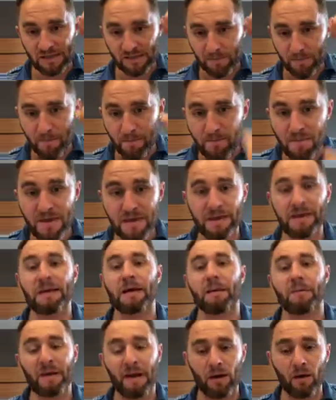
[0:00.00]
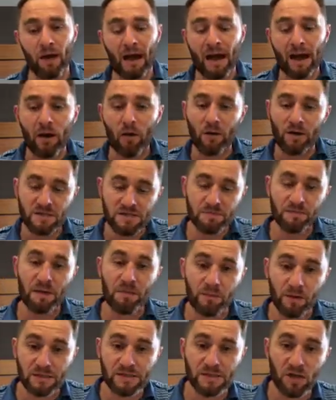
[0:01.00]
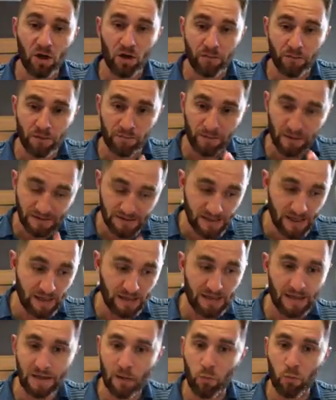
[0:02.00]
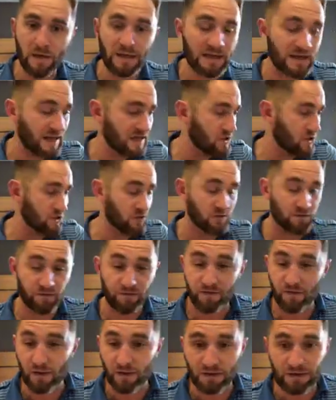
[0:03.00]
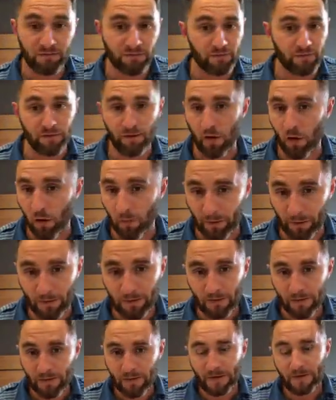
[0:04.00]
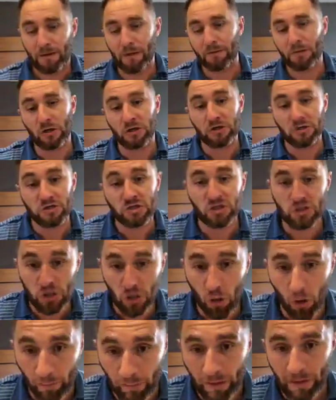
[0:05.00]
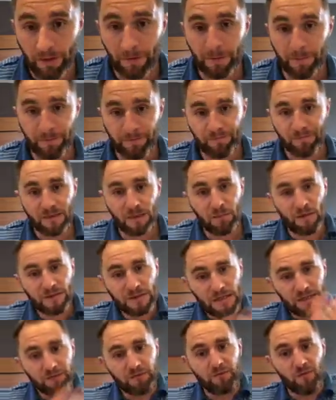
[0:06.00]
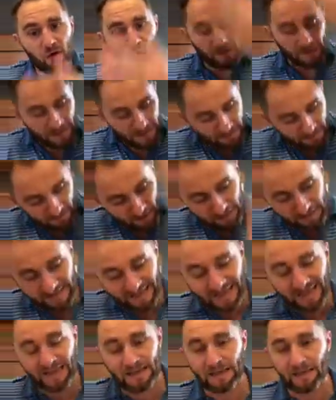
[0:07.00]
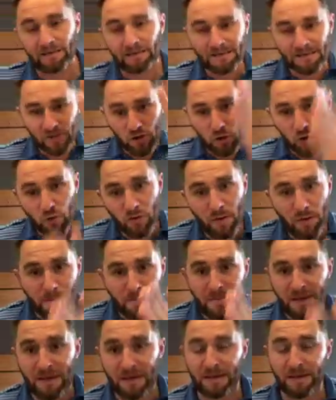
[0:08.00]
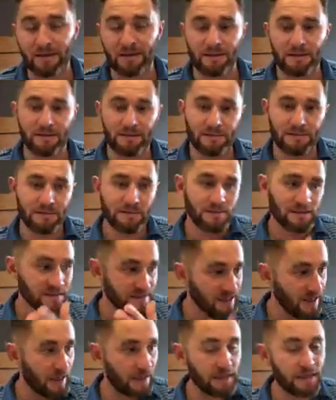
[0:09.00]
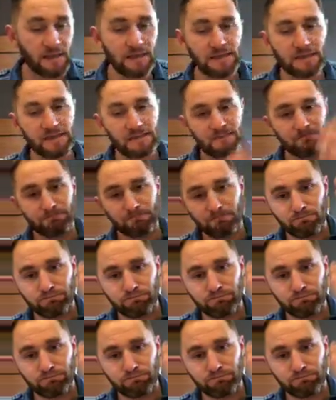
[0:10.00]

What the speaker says: the minute about how I spend my time in my day. And on weekends, I just fucking flop. I'm like a slob. Monday to Friday, I kill it to the minute. Saturdays,